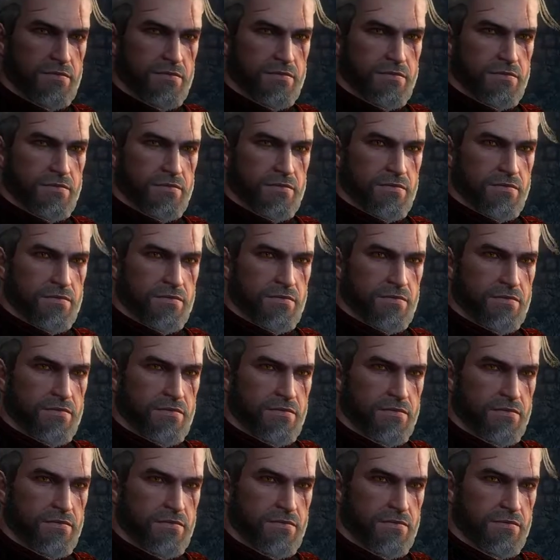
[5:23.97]

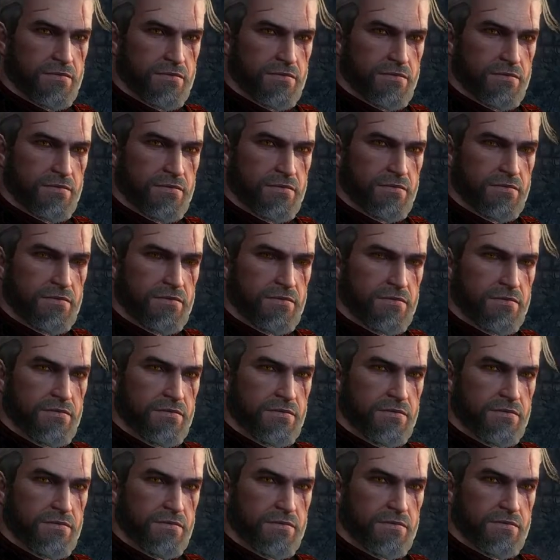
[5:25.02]

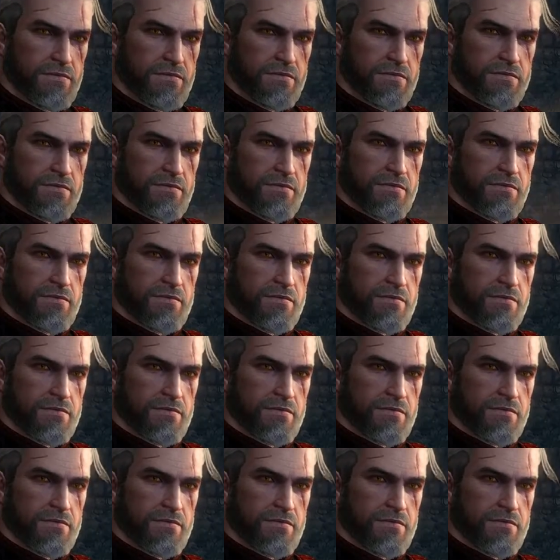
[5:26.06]
Nothing is said.